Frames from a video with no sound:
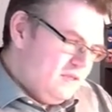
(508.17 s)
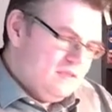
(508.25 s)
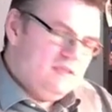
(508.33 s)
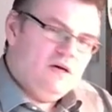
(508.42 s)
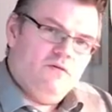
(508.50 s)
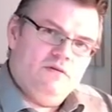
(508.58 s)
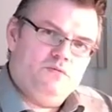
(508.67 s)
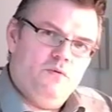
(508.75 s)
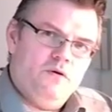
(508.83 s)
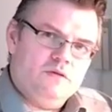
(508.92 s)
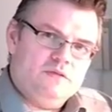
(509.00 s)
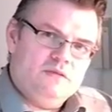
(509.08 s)
is how this
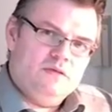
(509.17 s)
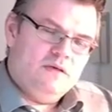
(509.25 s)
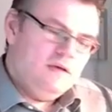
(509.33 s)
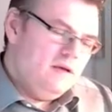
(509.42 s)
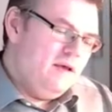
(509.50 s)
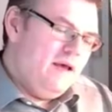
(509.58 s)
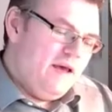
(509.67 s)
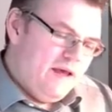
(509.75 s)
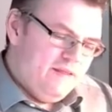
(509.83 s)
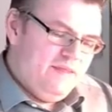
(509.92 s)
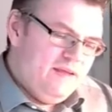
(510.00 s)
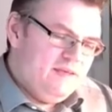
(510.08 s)
works. Yeah?
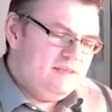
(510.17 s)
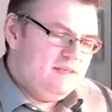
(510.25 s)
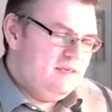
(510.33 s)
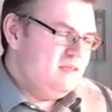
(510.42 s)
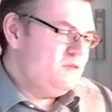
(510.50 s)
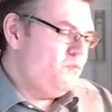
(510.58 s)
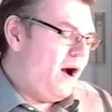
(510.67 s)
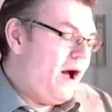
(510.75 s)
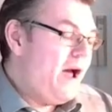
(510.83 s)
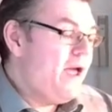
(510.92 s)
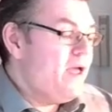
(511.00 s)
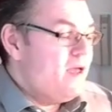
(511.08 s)
And this is
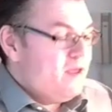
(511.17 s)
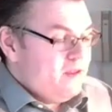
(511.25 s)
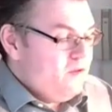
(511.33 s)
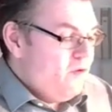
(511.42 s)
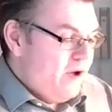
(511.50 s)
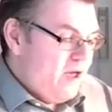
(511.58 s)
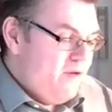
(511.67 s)
why you have